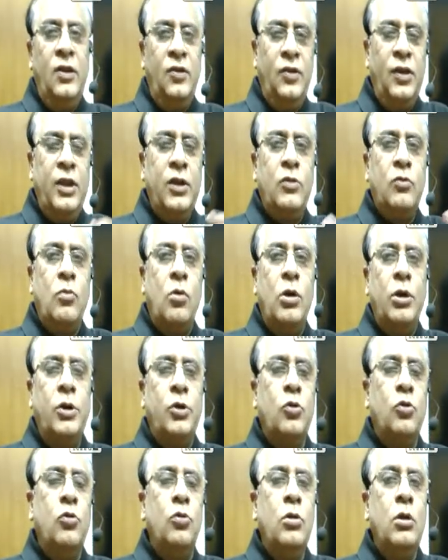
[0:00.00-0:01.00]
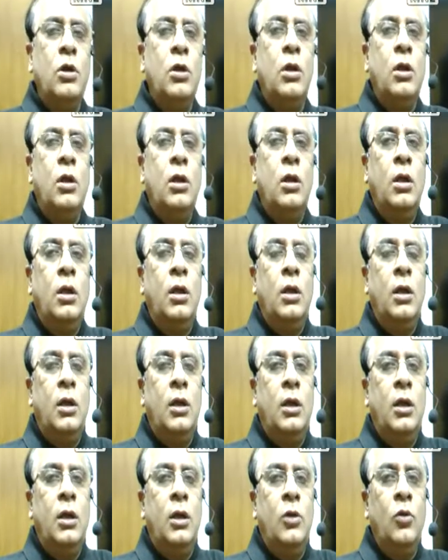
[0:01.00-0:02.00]
say you want to
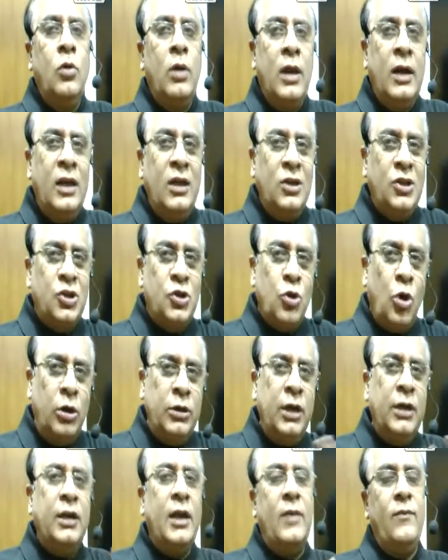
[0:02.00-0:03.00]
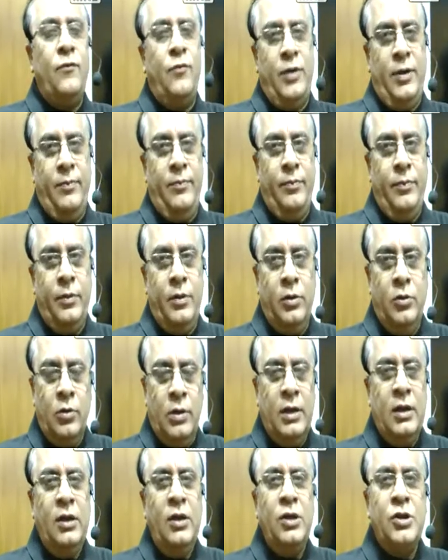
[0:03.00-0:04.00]
look at a shorter time frame.
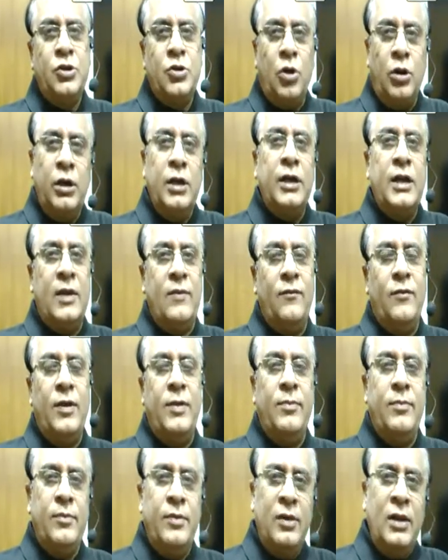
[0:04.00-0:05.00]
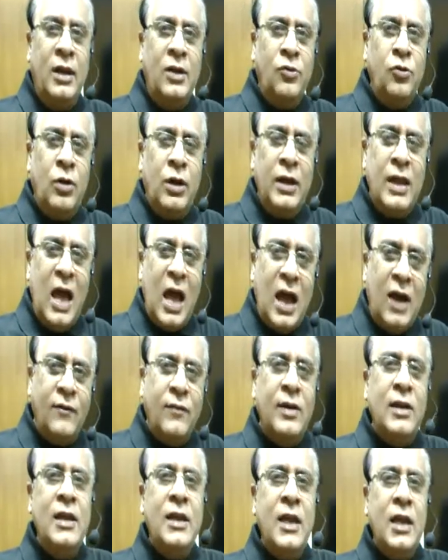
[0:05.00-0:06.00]
Let's look at the
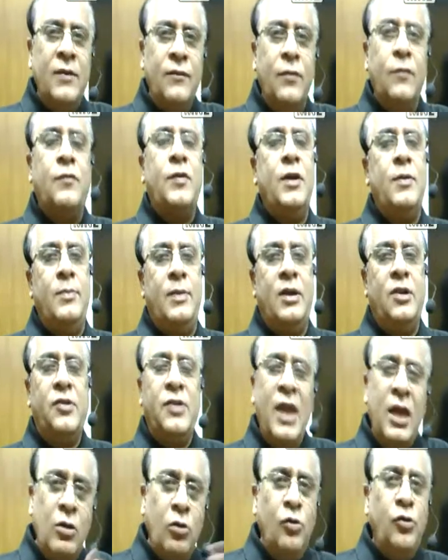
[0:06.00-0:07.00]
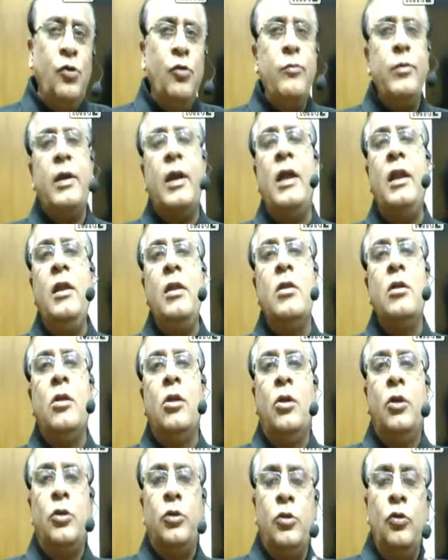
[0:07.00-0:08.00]
hourly and 15 minutes. There also we can
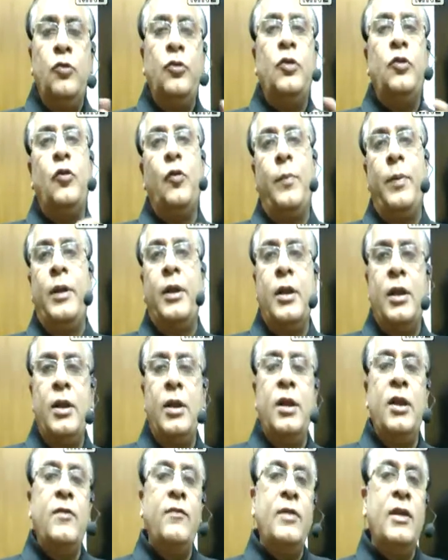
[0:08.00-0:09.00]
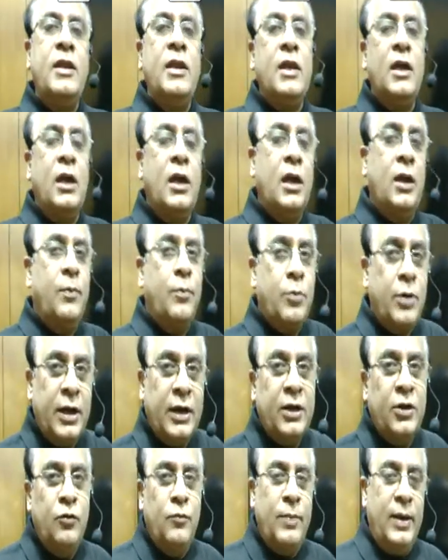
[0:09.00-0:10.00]
use the super trend in a very
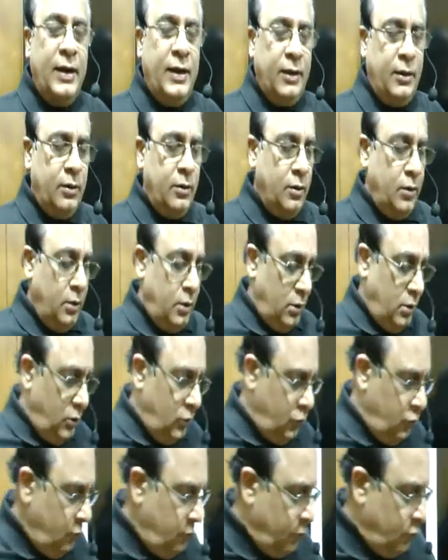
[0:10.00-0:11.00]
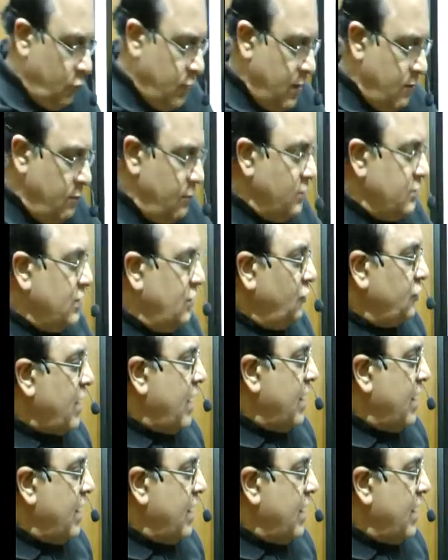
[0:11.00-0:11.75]
productive manner. So today we will just